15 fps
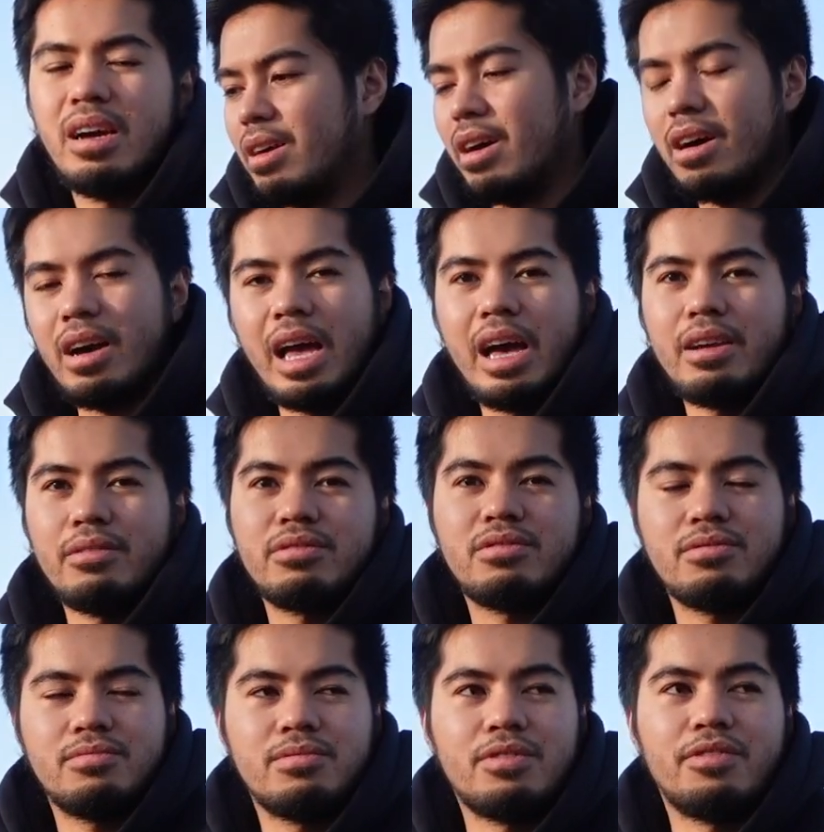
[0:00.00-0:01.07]
Uh, out of
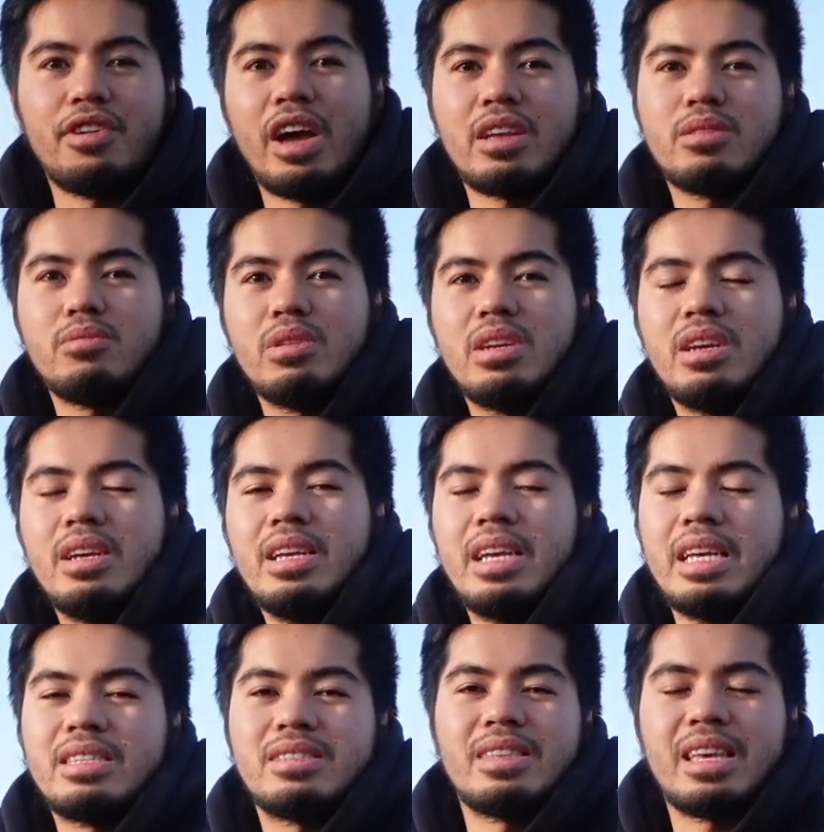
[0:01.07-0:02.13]
the factory,
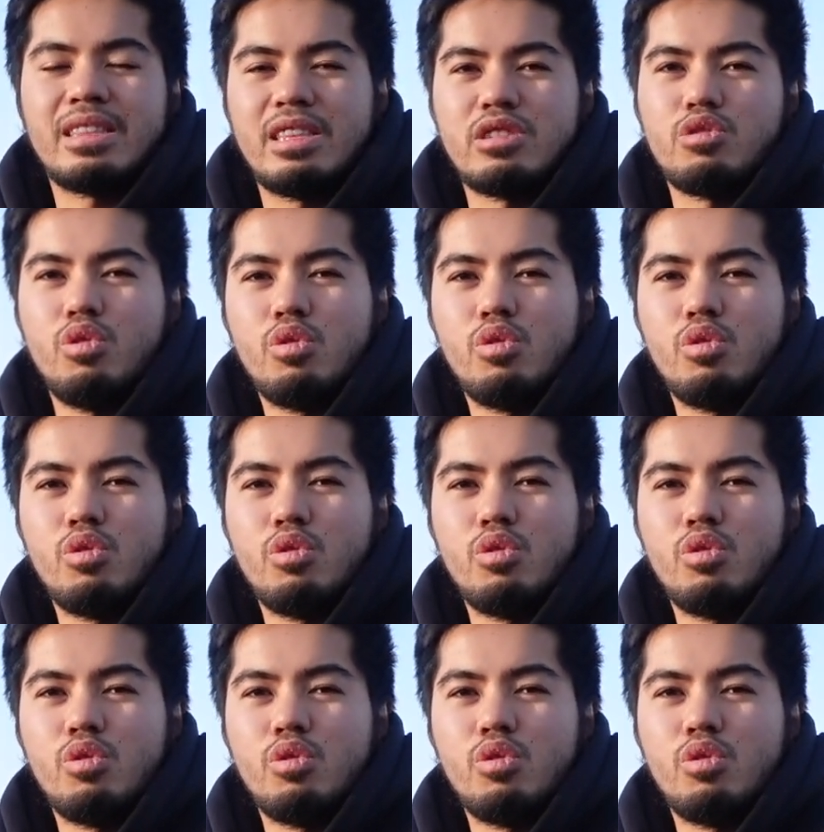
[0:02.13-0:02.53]
it's like this